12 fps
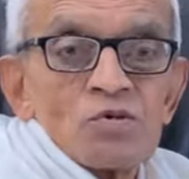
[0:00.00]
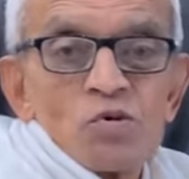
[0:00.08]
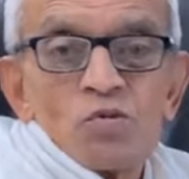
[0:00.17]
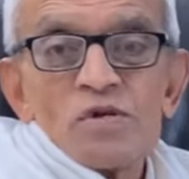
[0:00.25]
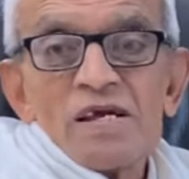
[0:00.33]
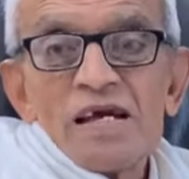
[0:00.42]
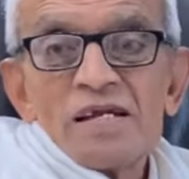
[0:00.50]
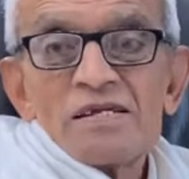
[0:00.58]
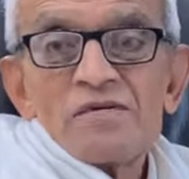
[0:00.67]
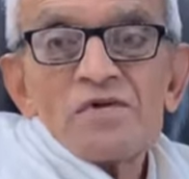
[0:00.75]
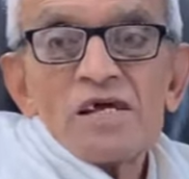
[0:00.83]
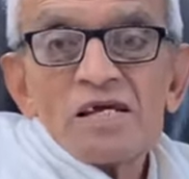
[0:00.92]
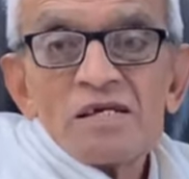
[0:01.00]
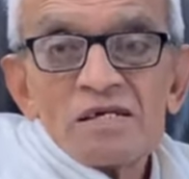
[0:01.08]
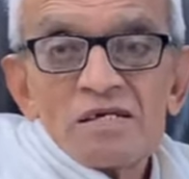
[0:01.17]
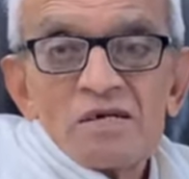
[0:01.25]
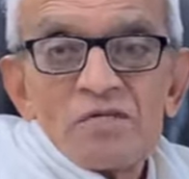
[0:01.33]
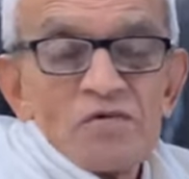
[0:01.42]
Though we are living,
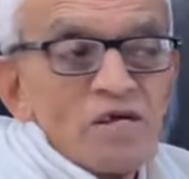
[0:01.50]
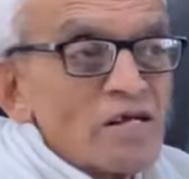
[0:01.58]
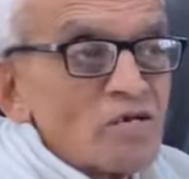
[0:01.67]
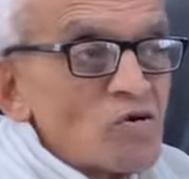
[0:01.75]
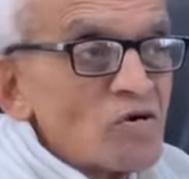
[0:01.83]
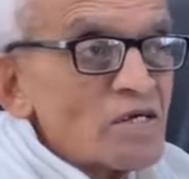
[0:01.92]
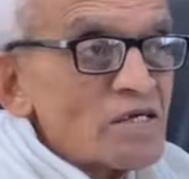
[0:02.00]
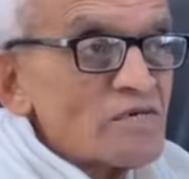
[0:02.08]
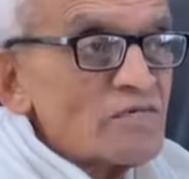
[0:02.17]
we are not